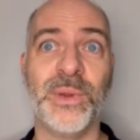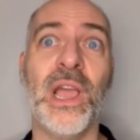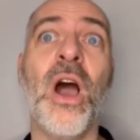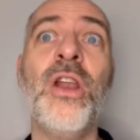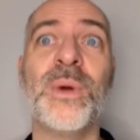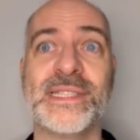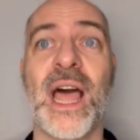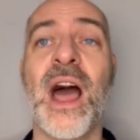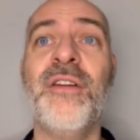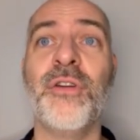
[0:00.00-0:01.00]
we always
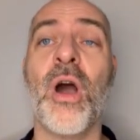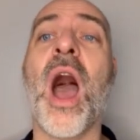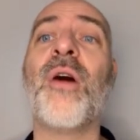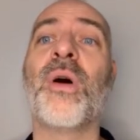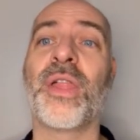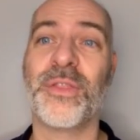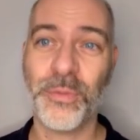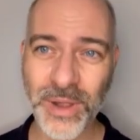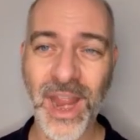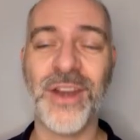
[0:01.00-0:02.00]
have our
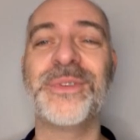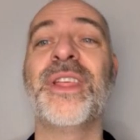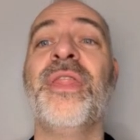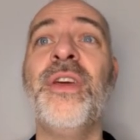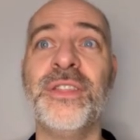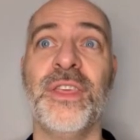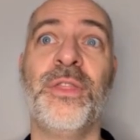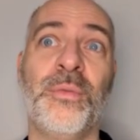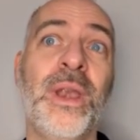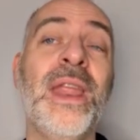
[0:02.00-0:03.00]

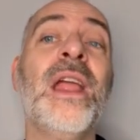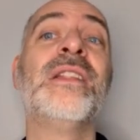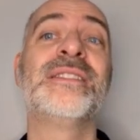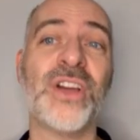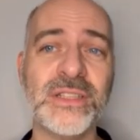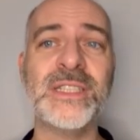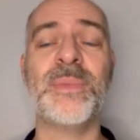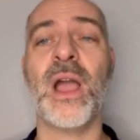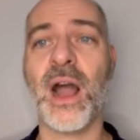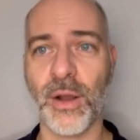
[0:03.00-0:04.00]
333 tons
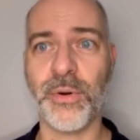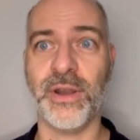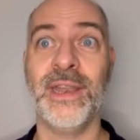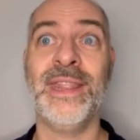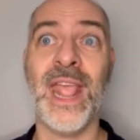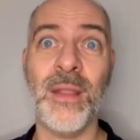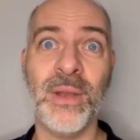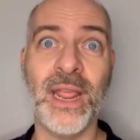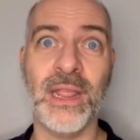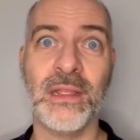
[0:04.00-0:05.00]
per hour,
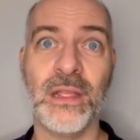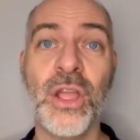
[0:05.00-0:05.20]
namely